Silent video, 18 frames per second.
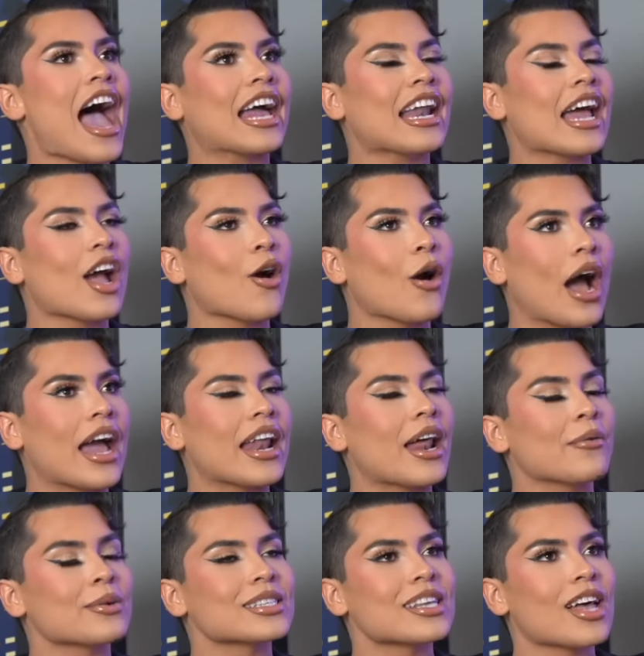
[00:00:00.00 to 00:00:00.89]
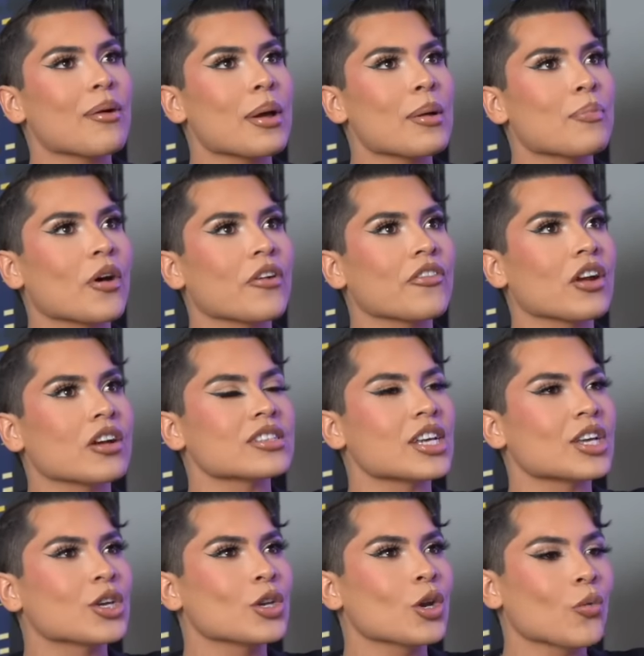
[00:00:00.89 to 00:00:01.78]
And I was telling my boyfriend, I
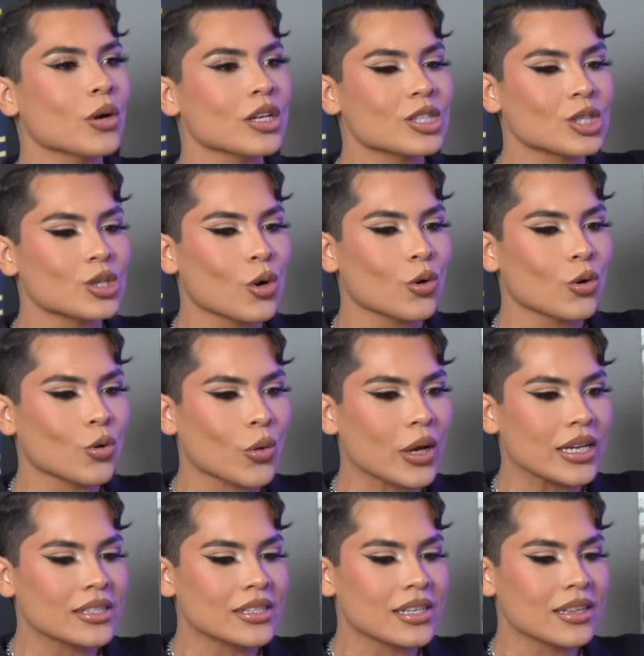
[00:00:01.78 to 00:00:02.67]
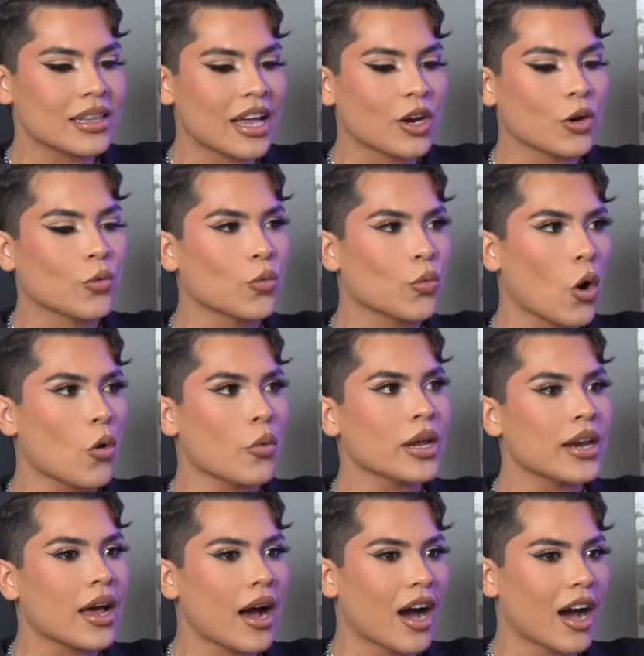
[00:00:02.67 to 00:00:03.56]
was like, you know what's so crazy? Like
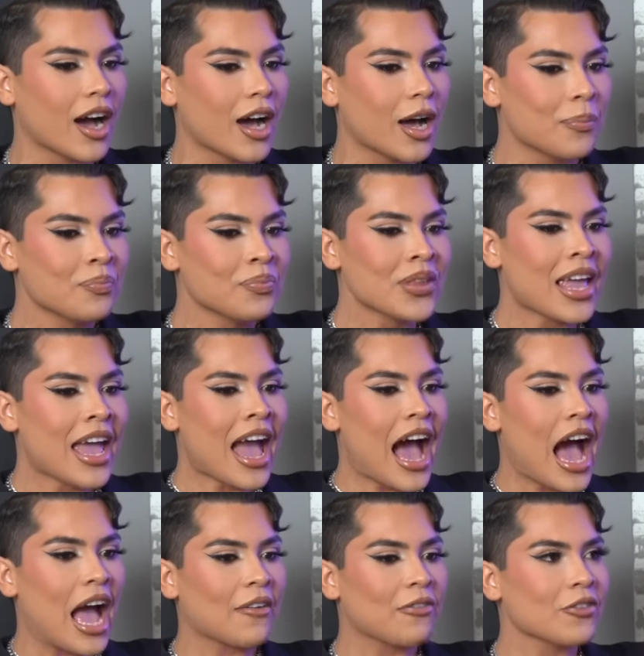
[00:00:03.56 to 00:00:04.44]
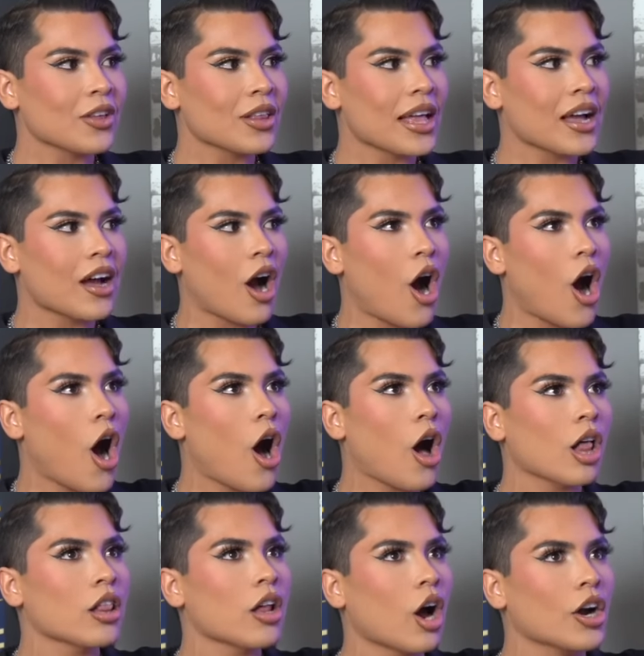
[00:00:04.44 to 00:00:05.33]
growing up, I feel like
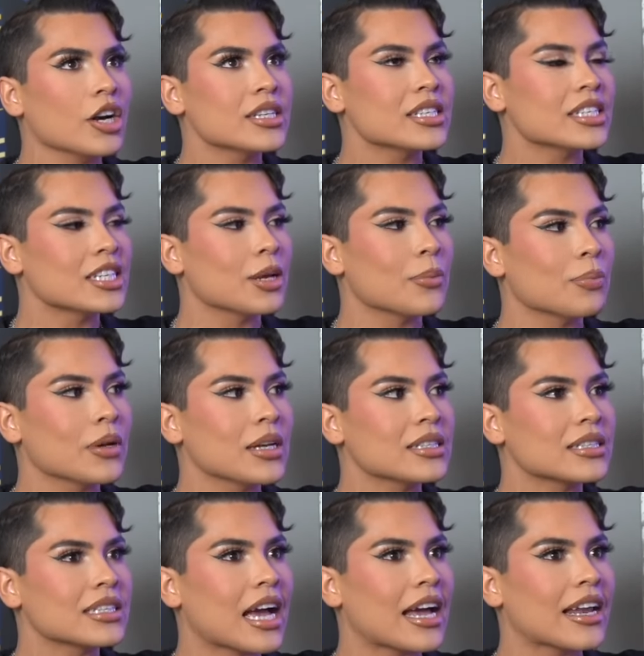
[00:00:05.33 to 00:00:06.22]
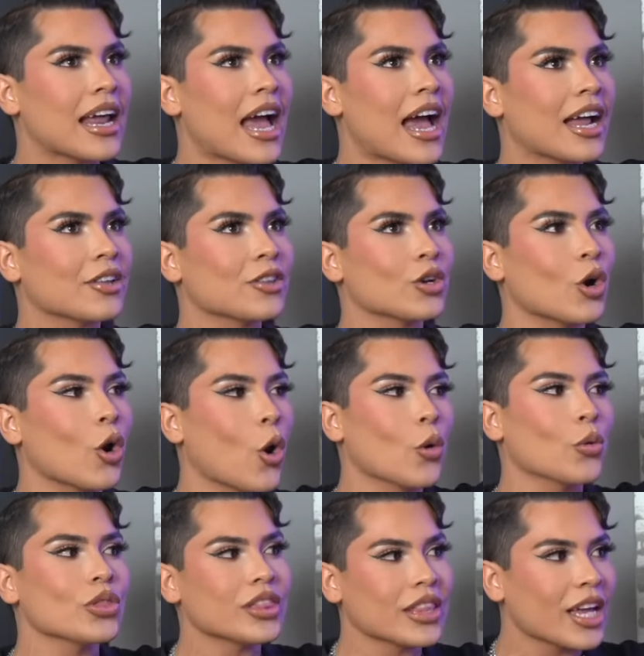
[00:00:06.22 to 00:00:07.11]
all our siblings kind of had their
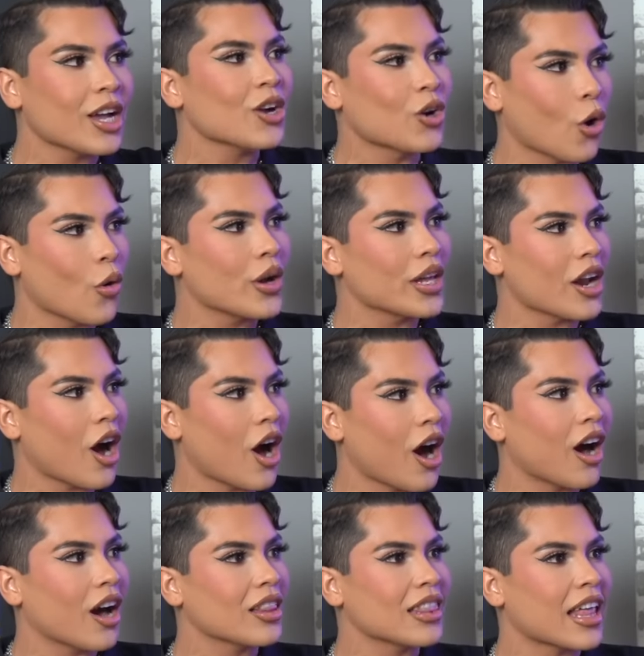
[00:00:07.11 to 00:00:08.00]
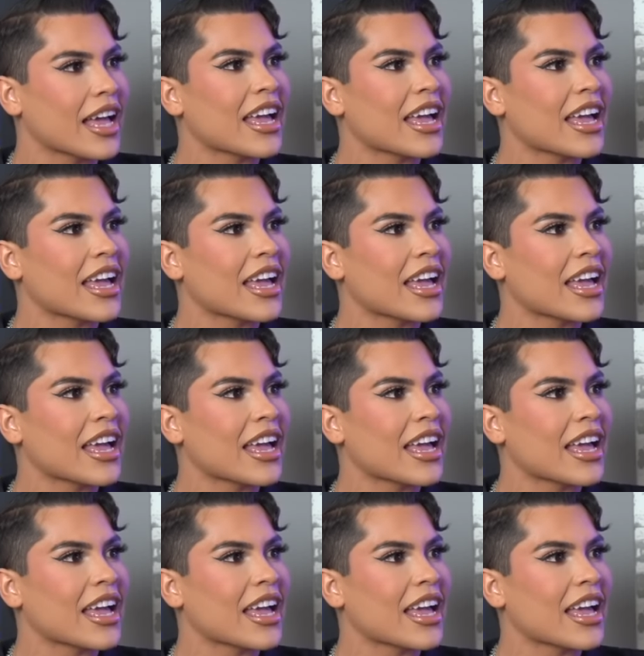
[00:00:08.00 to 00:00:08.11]
own thing going on.